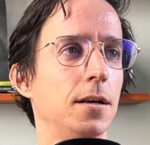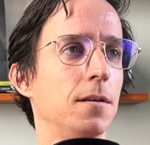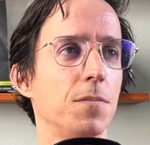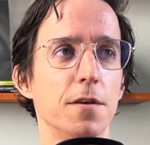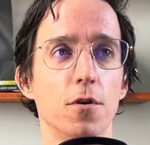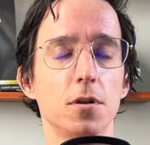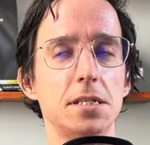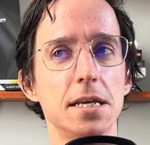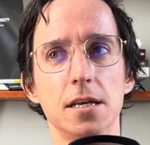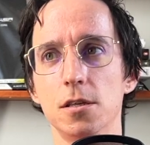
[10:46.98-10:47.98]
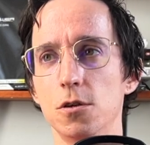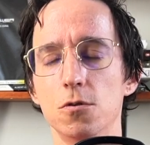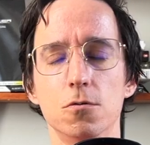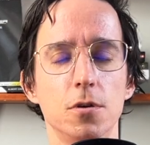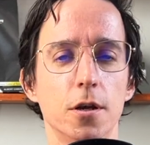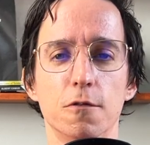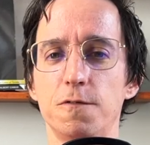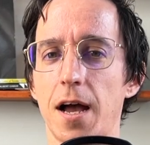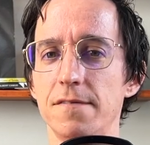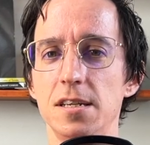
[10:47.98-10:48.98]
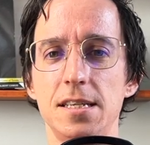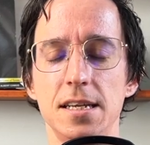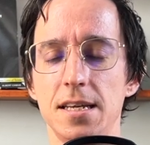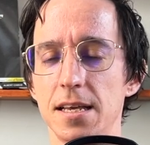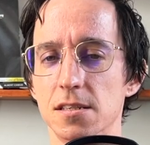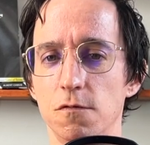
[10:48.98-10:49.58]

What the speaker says: They've all taken you, 5 to 10 days